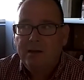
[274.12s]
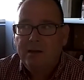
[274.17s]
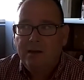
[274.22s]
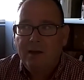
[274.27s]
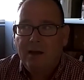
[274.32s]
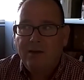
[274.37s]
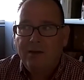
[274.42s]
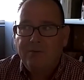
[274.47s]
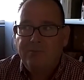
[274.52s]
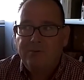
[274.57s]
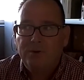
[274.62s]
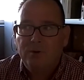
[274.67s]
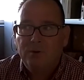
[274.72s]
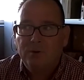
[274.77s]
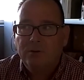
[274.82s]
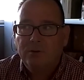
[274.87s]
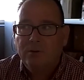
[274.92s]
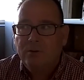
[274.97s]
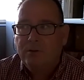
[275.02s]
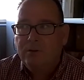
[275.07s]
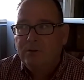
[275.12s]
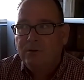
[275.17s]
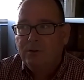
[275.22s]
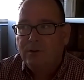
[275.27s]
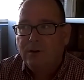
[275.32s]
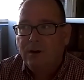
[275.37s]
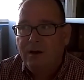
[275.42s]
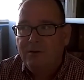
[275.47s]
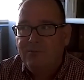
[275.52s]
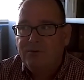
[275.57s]
I feel
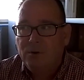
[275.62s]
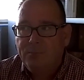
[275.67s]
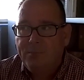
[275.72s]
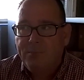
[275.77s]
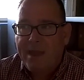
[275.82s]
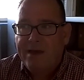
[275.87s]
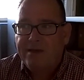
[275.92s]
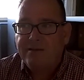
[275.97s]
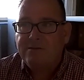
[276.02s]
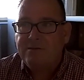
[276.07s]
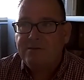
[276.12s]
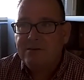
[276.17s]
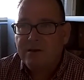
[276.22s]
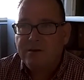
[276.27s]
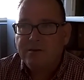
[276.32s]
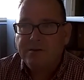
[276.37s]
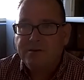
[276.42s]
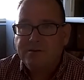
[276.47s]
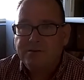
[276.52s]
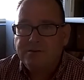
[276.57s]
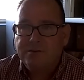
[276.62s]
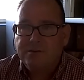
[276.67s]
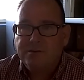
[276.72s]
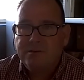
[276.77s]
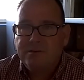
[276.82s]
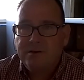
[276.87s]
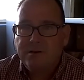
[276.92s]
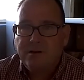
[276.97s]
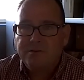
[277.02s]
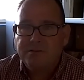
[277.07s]
bad.
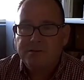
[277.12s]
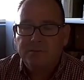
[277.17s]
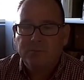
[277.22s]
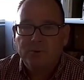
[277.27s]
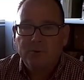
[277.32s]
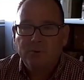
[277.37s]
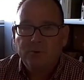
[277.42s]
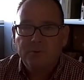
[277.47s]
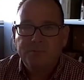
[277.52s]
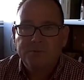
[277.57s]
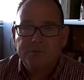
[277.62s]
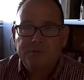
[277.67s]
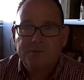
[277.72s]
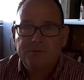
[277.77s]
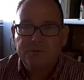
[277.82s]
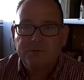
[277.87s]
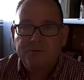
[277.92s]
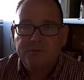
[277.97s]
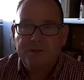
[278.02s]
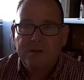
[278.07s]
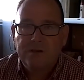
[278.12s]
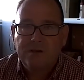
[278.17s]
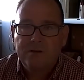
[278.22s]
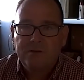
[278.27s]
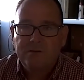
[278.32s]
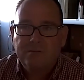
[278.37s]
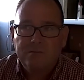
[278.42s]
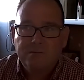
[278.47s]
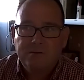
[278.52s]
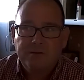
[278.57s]
There are some groups of students that
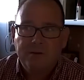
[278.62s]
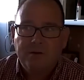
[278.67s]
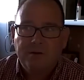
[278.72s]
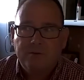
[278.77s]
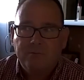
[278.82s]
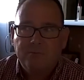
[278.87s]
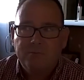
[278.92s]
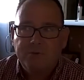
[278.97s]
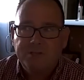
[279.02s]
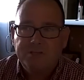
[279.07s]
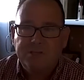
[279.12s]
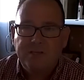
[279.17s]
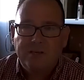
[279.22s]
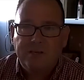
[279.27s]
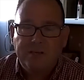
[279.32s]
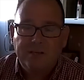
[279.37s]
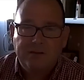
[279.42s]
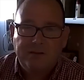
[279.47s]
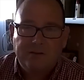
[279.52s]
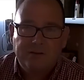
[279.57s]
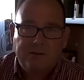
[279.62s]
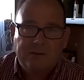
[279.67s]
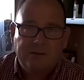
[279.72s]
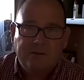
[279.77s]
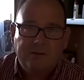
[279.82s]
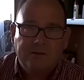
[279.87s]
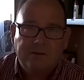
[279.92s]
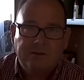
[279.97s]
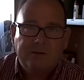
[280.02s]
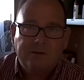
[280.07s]
are missing it at
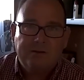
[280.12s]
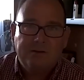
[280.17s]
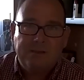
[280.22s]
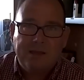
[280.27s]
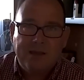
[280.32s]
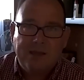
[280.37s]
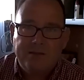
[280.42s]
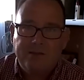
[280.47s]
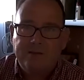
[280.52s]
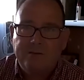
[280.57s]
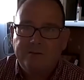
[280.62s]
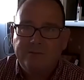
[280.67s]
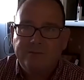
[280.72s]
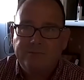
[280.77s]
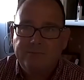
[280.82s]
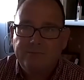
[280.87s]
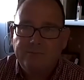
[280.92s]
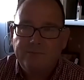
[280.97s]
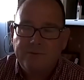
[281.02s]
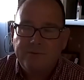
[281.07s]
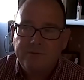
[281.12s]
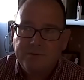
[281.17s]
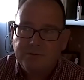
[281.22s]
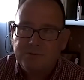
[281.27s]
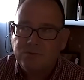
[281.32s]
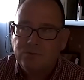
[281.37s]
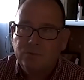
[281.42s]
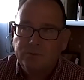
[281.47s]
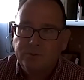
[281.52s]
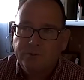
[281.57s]
the end of the
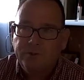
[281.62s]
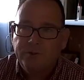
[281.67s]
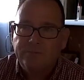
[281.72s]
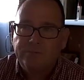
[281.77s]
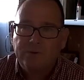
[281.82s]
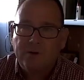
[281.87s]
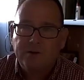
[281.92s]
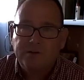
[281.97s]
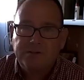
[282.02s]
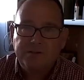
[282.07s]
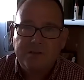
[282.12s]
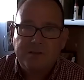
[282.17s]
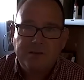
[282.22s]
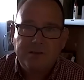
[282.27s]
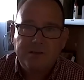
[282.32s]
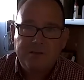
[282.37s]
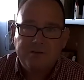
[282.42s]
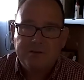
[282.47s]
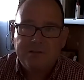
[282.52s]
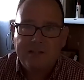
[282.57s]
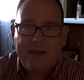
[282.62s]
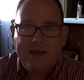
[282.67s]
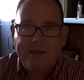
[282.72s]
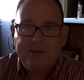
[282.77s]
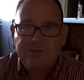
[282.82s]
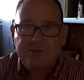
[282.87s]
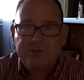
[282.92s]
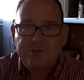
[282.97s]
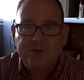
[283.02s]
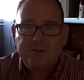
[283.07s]
school year. For our seniors
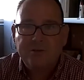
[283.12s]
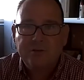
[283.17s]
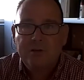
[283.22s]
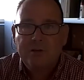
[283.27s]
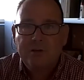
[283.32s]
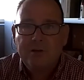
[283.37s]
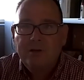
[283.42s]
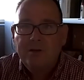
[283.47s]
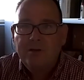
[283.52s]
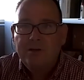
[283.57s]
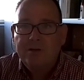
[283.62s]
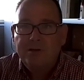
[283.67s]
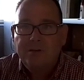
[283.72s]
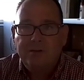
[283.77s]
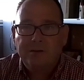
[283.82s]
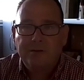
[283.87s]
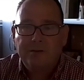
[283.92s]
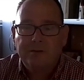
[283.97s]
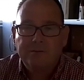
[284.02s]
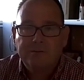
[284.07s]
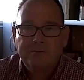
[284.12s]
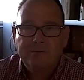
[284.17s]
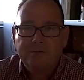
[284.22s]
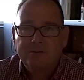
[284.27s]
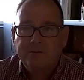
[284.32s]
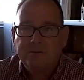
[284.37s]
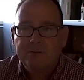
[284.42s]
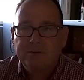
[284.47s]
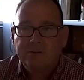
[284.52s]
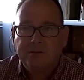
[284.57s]
last year,
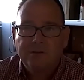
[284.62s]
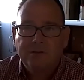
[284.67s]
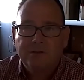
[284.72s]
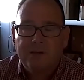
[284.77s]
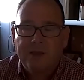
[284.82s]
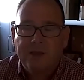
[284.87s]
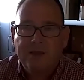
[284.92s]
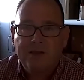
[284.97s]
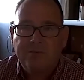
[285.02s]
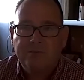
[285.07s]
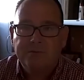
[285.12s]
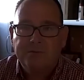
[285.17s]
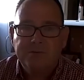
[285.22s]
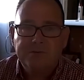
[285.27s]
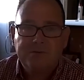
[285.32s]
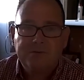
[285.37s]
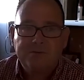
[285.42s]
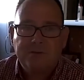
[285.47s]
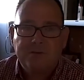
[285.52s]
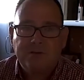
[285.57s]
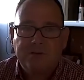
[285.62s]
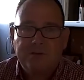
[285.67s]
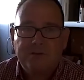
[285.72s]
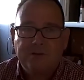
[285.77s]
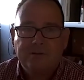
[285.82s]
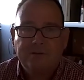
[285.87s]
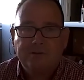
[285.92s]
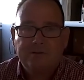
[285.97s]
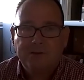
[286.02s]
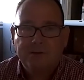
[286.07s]
it kind of was
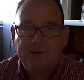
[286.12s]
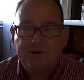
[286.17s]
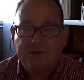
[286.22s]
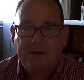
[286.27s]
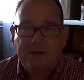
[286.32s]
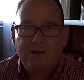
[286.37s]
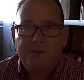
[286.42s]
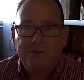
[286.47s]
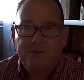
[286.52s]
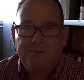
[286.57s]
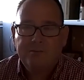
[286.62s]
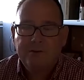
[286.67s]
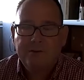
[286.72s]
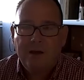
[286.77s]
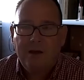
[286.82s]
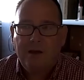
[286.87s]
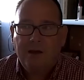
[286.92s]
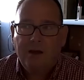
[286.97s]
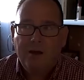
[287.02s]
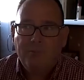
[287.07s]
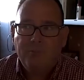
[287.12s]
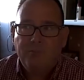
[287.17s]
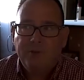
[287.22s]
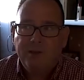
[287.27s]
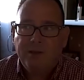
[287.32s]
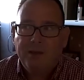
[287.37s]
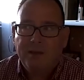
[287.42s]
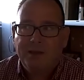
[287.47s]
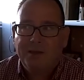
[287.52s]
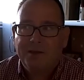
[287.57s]
a thud,
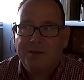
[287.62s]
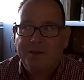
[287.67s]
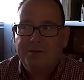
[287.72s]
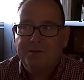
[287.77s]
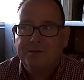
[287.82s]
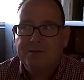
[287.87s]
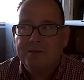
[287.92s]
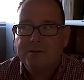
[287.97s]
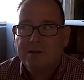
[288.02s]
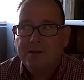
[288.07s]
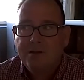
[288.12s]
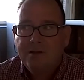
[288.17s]
and